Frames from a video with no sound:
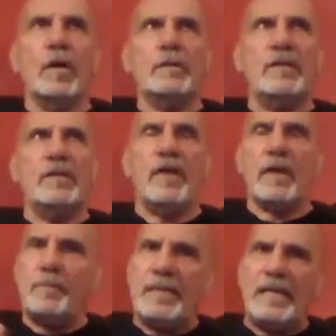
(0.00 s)

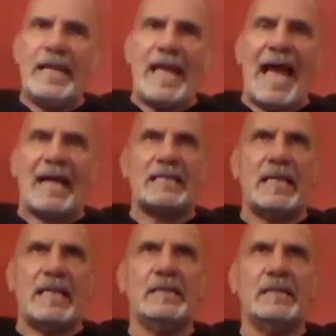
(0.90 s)
developing that
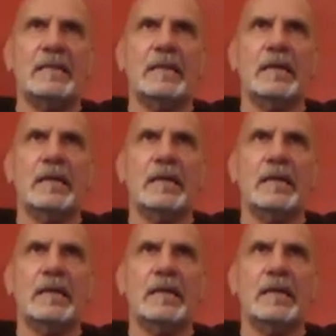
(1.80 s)
accent,